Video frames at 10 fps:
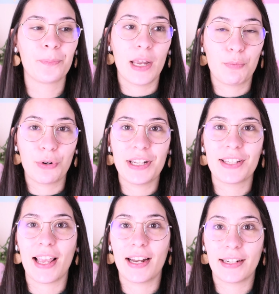I
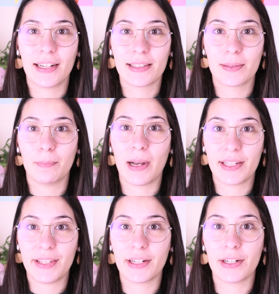print and cut my
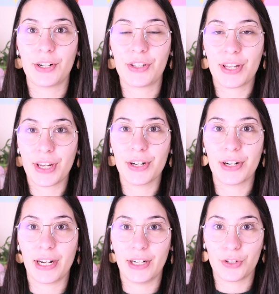stickers here
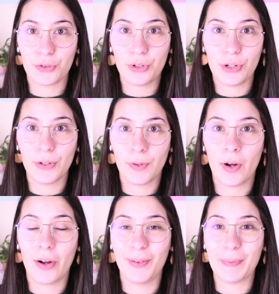in the
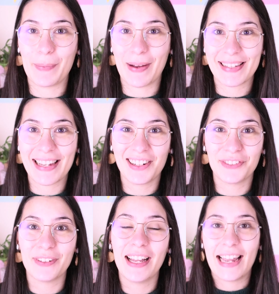studio all by myself,